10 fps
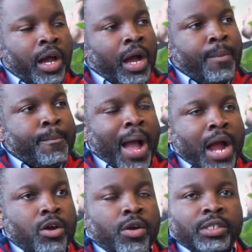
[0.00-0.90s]
Our
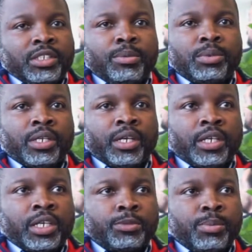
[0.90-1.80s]
current teams
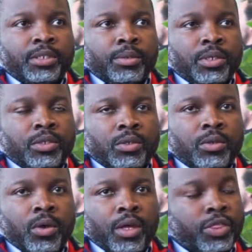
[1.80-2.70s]
is split up
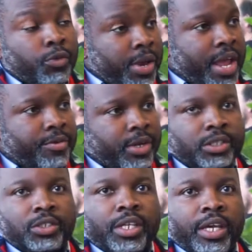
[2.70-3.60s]
into three areas
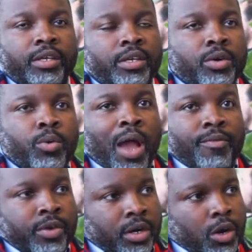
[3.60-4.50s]
today. We
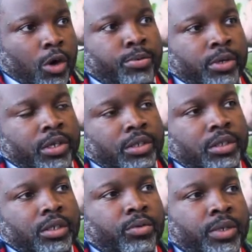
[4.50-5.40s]
have core
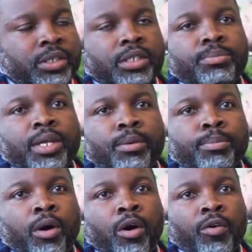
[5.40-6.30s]
products, which is made
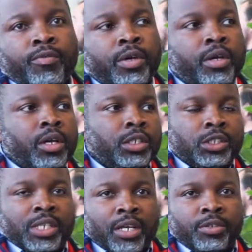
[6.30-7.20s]
up of
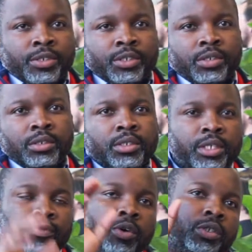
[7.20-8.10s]
user acquisition. They
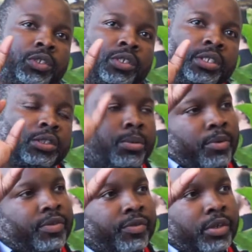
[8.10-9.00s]
focus on the top
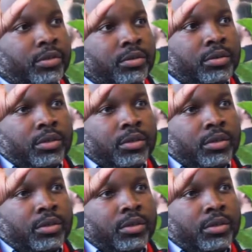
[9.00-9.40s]
of the funnel